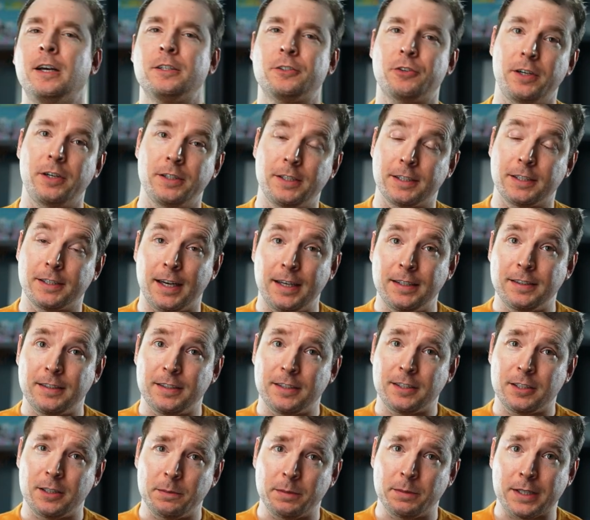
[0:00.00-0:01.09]
So a design
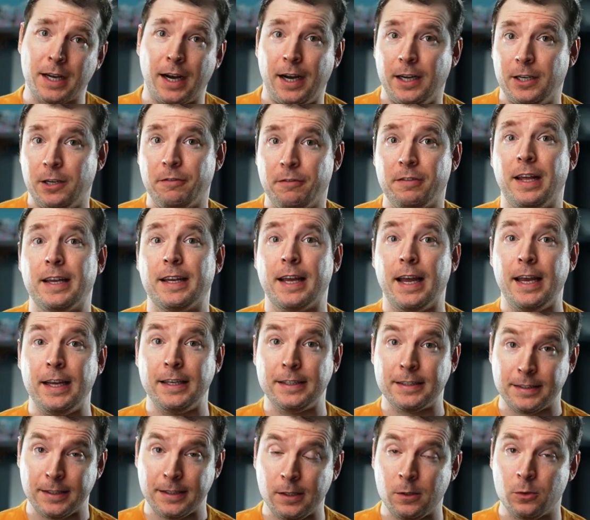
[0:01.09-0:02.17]
system is kind of like a
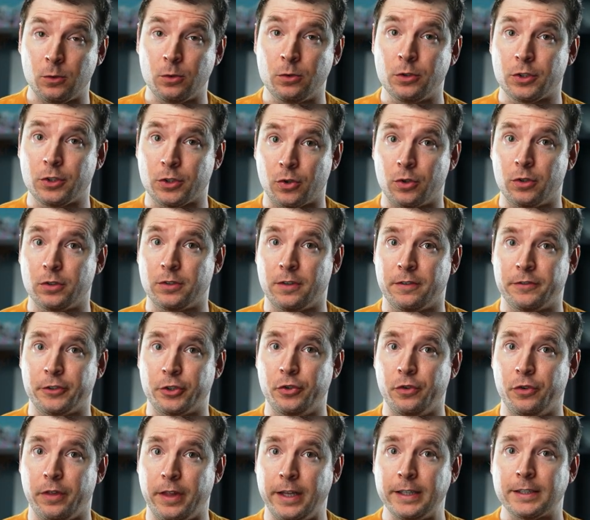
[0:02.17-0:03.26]
single source of
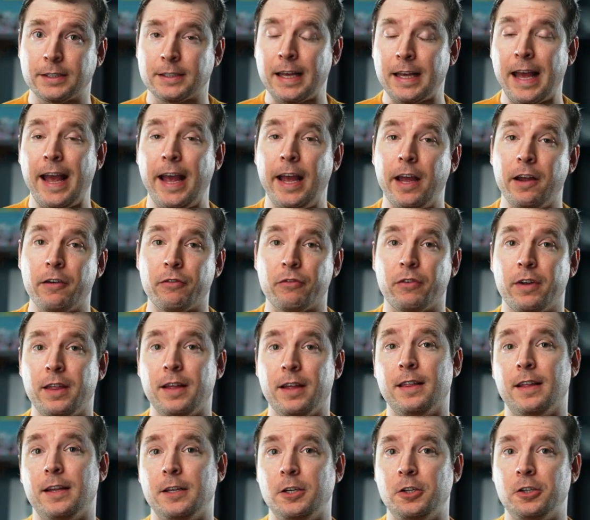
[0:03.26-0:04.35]
truth. It's
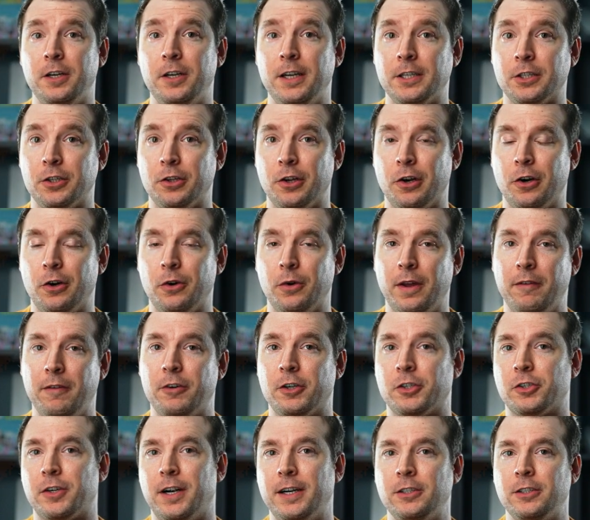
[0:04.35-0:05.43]
everything that you need to know if you're
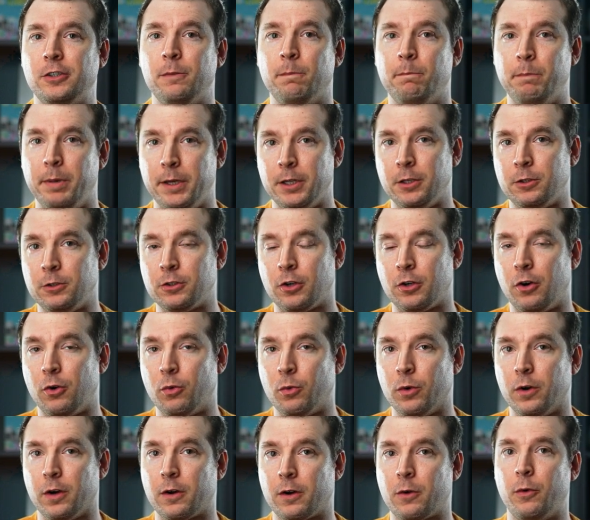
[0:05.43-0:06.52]
trying to build or
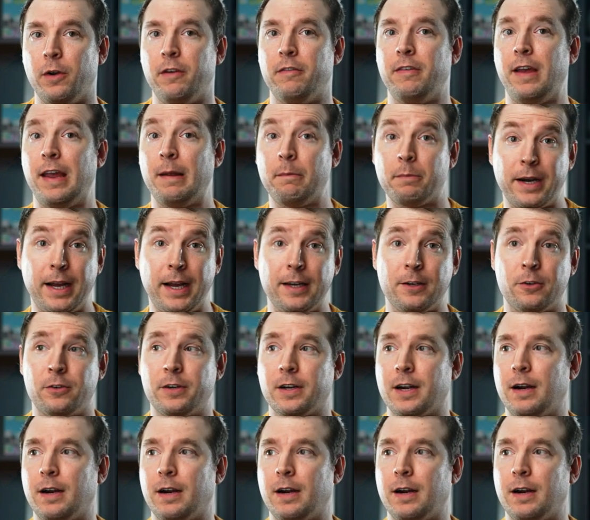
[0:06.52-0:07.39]
work with a brand or a